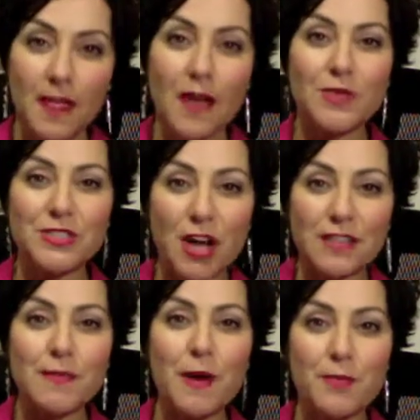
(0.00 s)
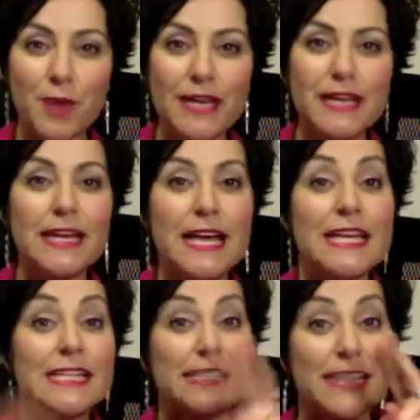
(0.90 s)
And we talked about breaking
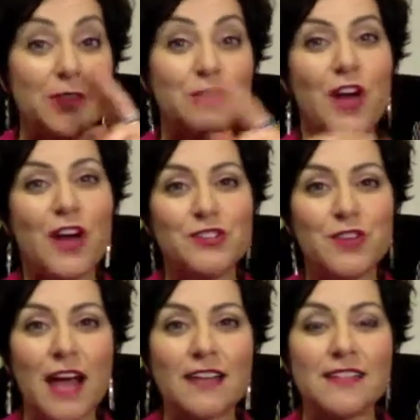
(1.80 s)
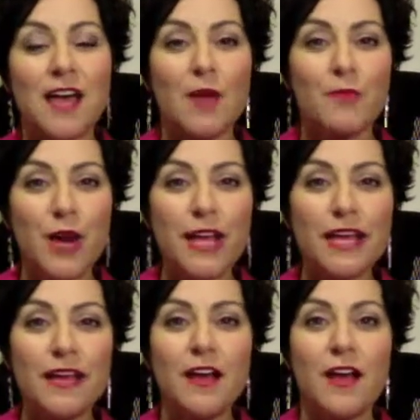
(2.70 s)
sacred contracts,
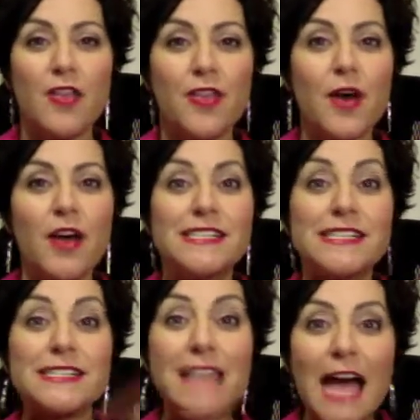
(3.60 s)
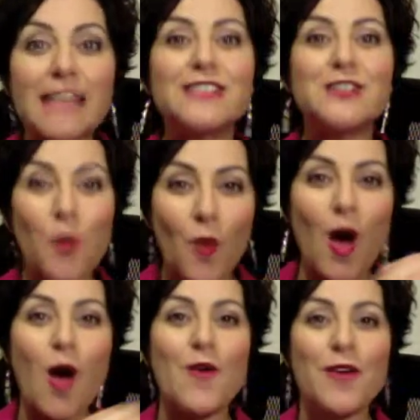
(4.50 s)
breaking the status
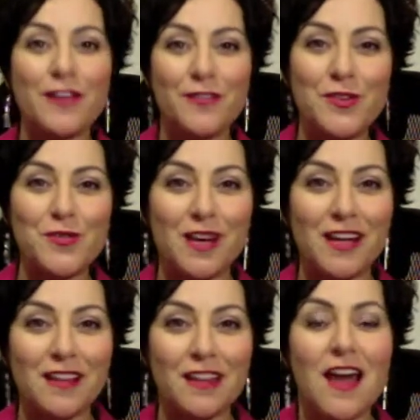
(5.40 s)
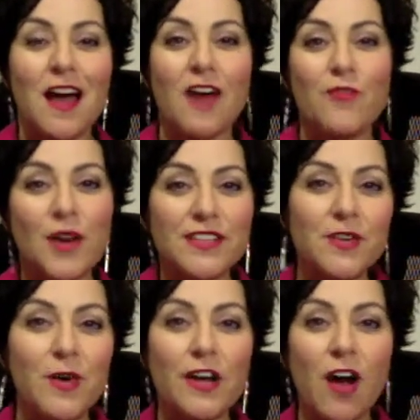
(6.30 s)
quo, if you will, of what's
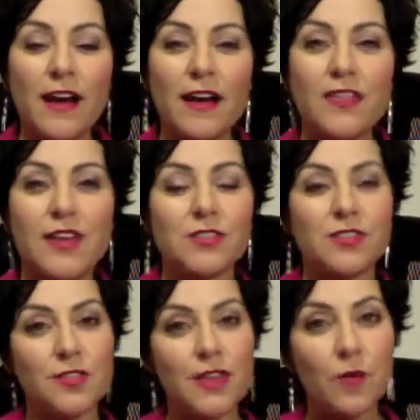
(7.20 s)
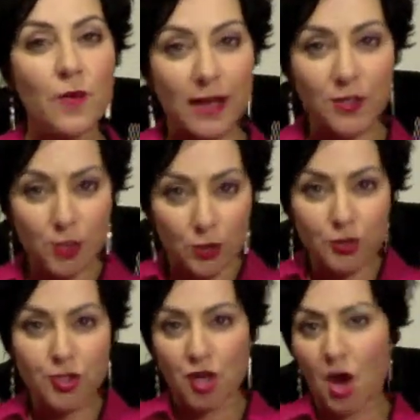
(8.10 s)
going on out there, so that when you
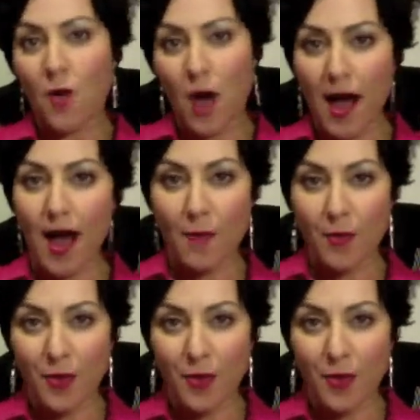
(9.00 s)
show up,